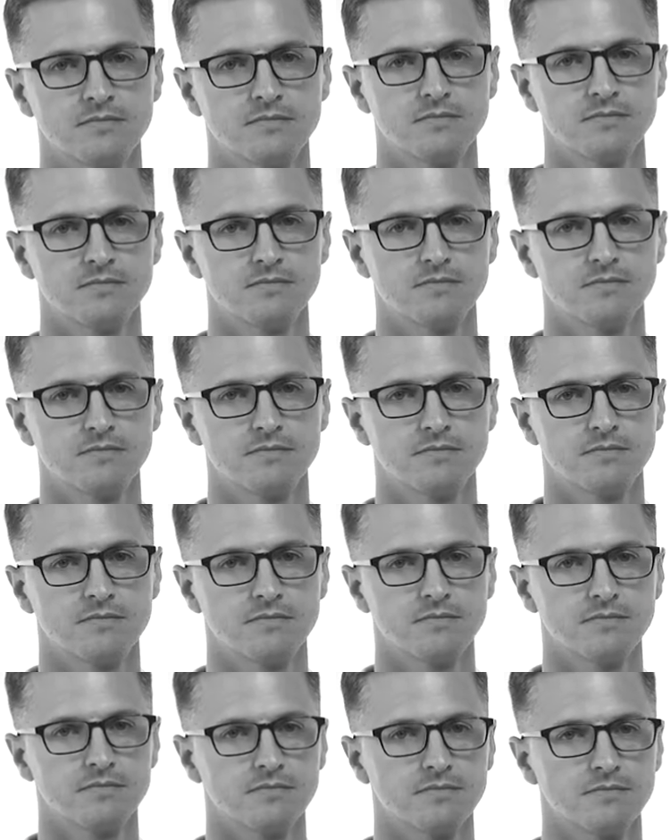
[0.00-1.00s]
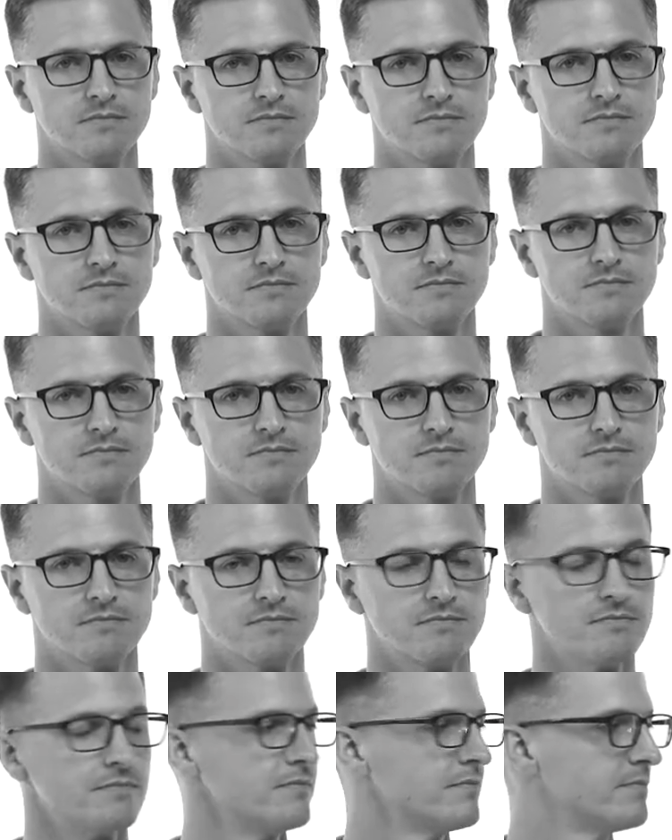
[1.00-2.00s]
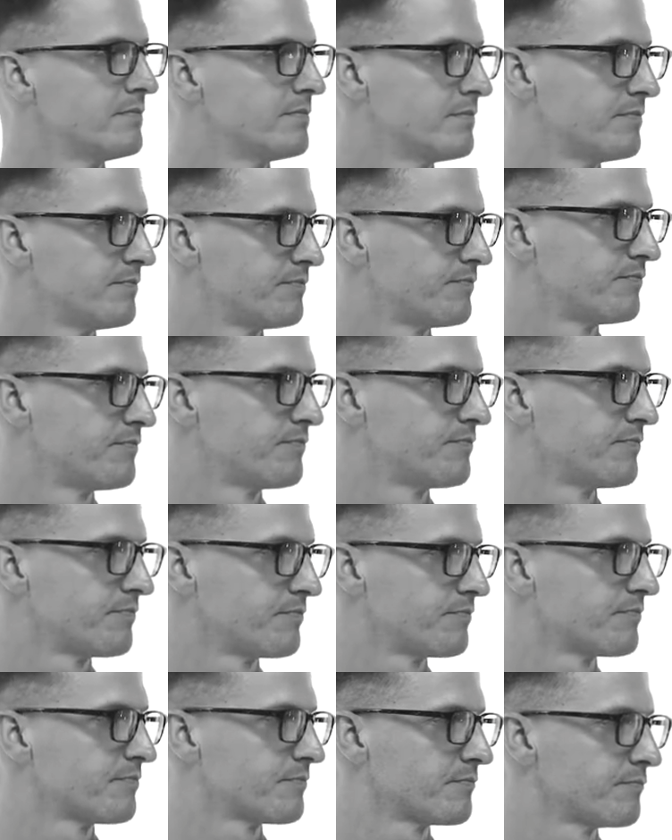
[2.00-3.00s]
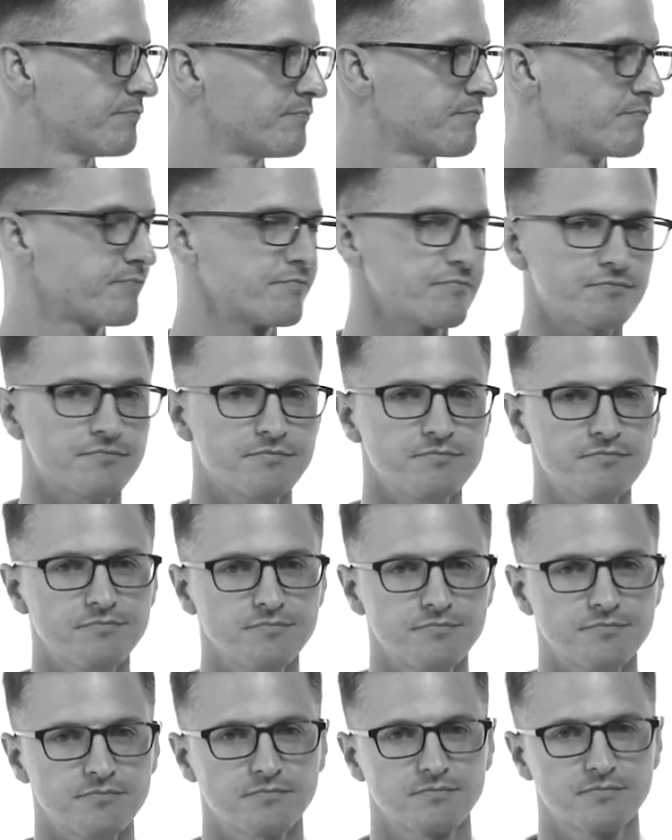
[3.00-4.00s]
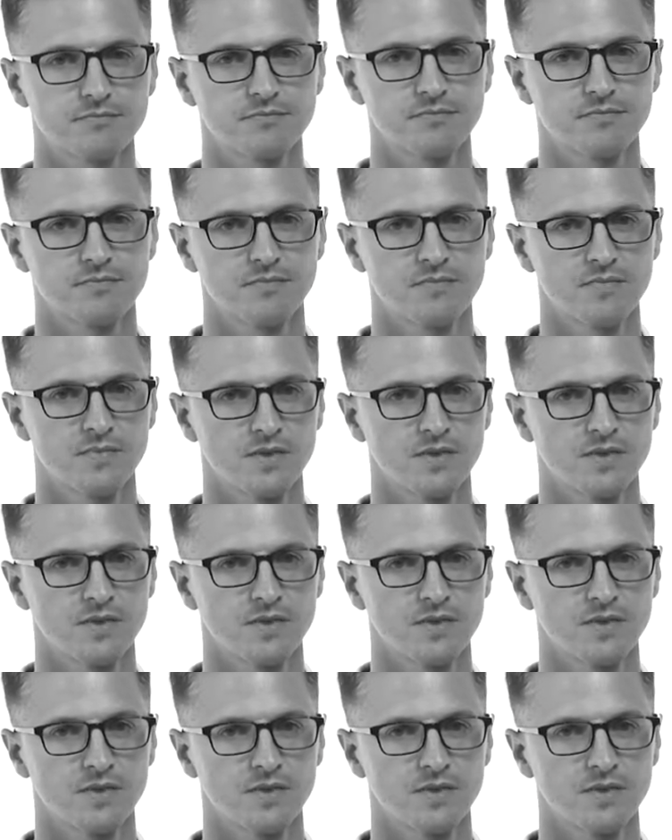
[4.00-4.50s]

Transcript: The person shown says nothing.